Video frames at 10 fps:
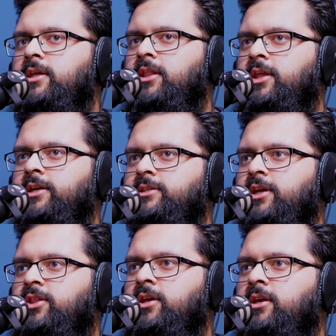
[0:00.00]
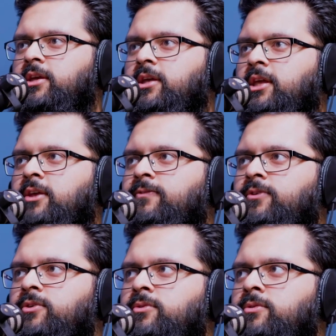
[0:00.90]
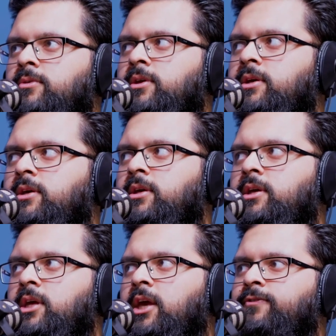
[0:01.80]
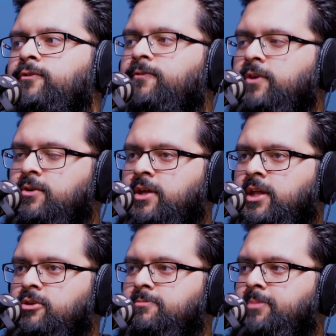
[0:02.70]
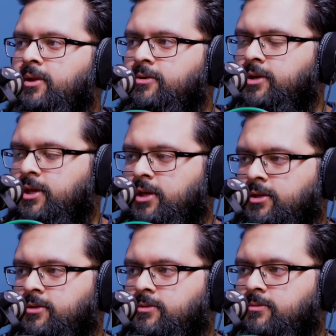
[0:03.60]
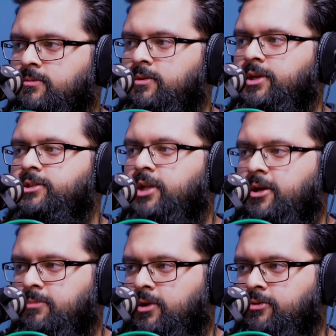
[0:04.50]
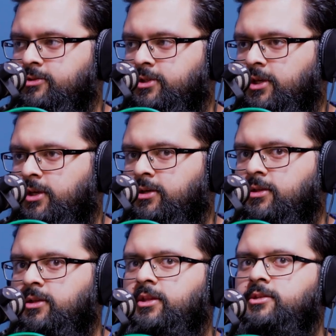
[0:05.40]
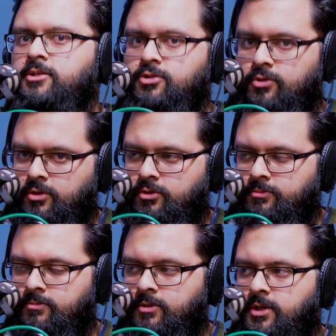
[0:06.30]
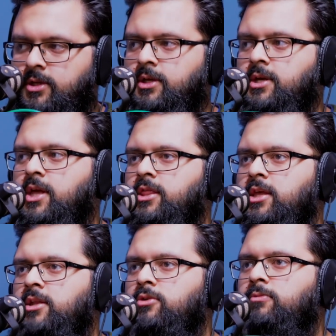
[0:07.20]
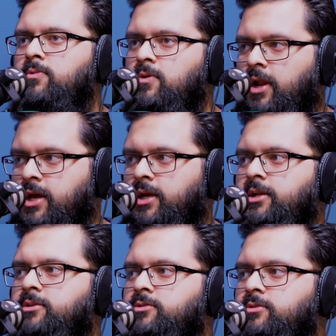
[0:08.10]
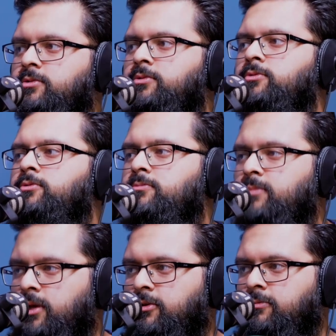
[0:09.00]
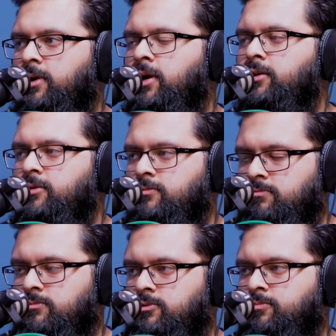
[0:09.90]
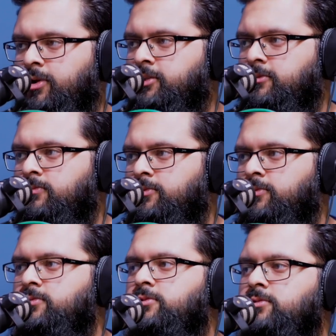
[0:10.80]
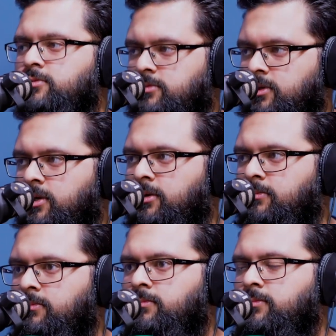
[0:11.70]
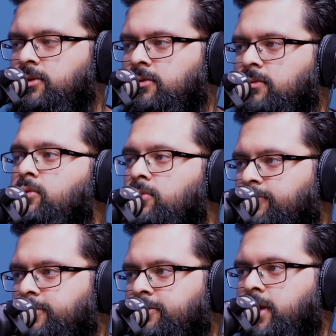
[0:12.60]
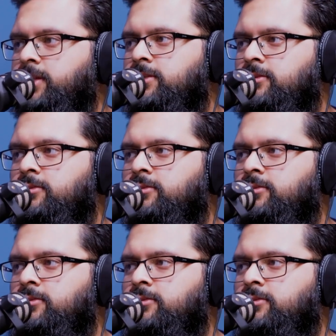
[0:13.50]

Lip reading: and that is, I think if you feel that you belong here, that Islam belongs here, that this is your home, then you're more likely to make your mark, spread some roots, call for your rights and